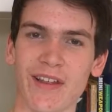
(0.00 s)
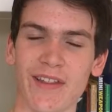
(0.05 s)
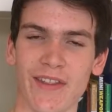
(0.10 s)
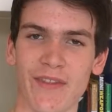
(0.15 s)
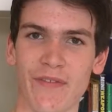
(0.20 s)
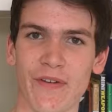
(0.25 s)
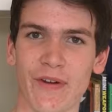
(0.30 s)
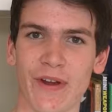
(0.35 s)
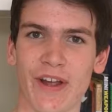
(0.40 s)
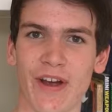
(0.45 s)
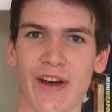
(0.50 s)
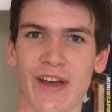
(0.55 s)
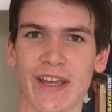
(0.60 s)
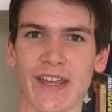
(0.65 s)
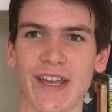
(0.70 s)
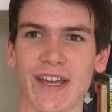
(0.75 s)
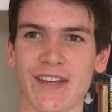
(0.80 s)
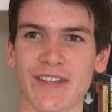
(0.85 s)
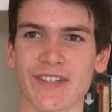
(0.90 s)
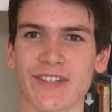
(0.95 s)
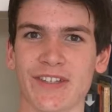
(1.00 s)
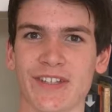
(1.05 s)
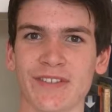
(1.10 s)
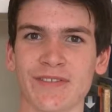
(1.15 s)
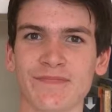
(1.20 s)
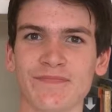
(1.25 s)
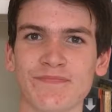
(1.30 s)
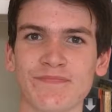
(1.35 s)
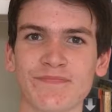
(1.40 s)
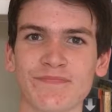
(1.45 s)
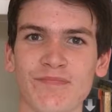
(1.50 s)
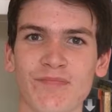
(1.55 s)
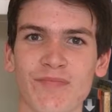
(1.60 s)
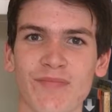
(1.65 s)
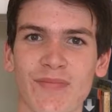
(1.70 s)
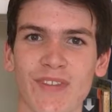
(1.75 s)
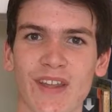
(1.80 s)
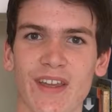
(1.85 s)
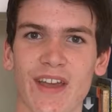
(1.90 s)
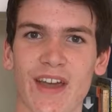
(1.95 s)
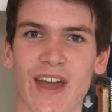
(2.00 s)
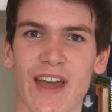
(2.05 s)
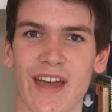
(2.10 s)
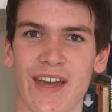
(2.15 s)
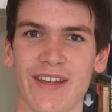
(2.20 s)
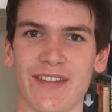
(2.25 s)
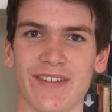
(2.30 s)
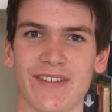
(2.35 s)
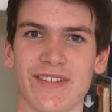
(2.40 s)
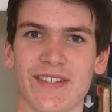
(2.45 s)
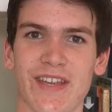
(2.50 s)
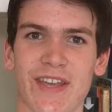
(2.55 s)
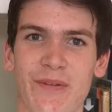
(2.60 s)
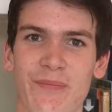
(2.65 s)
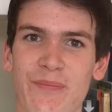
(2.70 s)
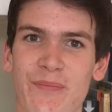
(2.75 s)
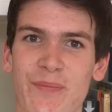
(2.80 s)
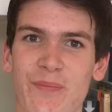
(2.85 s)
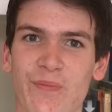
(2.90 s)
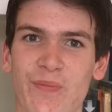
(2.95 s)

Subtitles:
They're very eye-catching, and it